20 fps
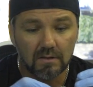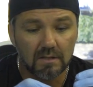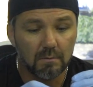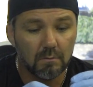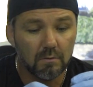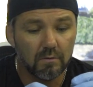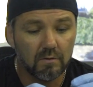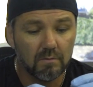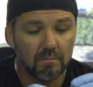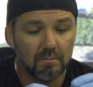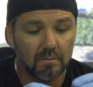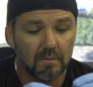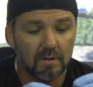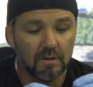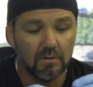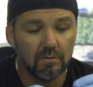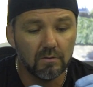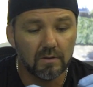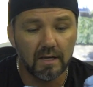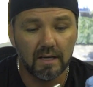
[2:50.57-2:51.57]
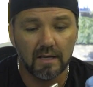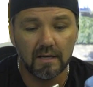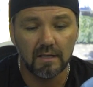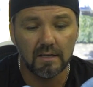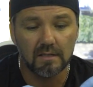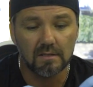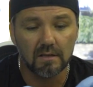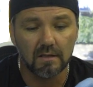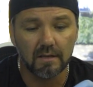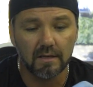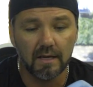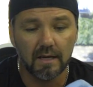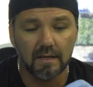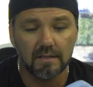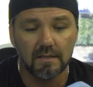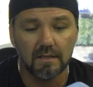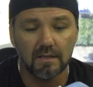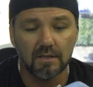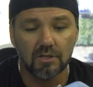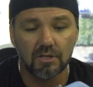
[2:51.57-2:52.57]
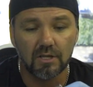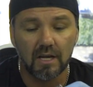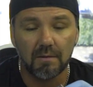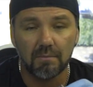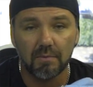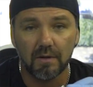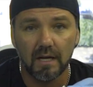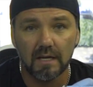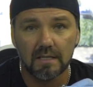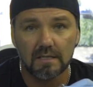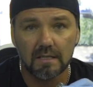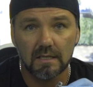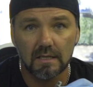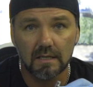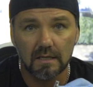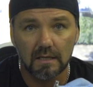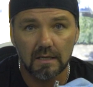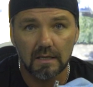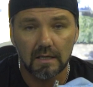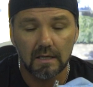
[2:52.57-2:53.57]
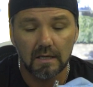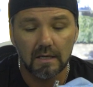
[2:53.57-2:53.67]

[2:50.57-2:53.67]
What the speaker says: Some of them you'll get is like a hexagon shaped plastic.